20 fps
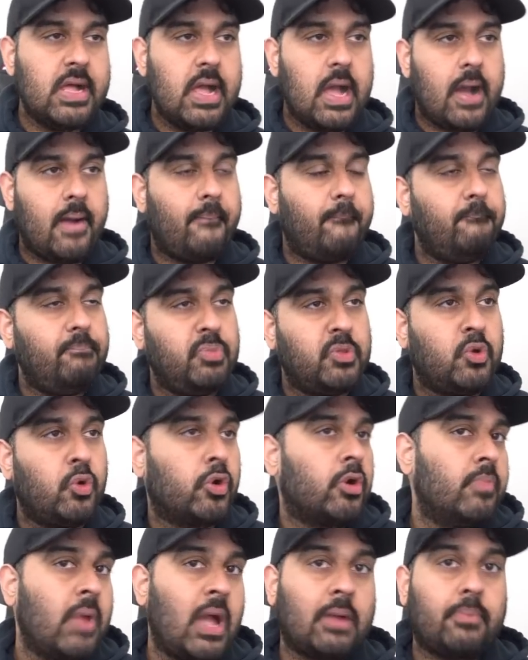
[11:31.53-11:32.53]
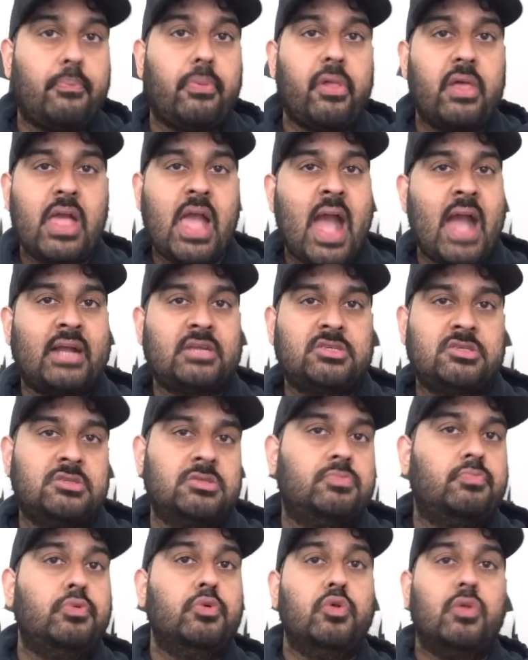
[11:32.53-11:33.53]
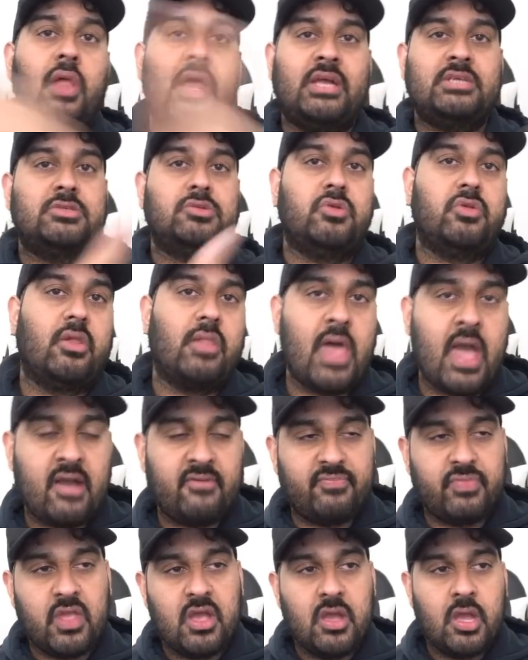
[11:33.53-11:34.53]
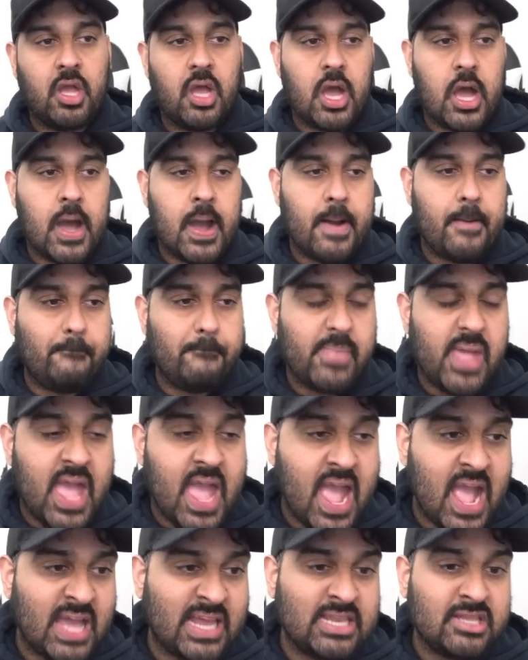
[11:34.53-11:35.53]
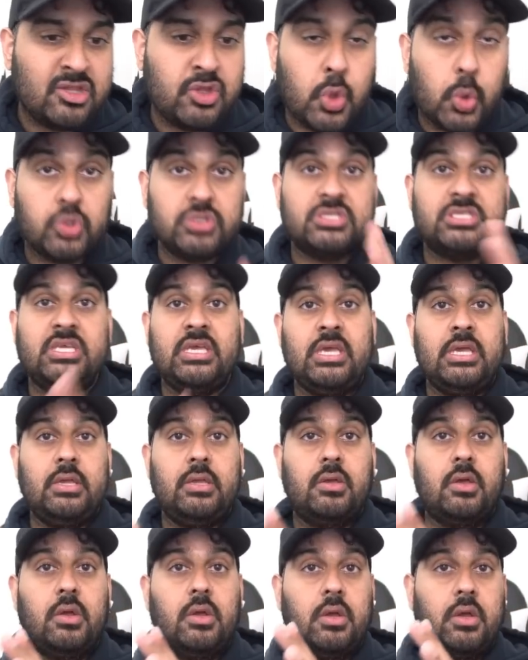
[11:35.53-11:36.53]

Uh, quarterback play actions, bootlegs to the left, um, and you see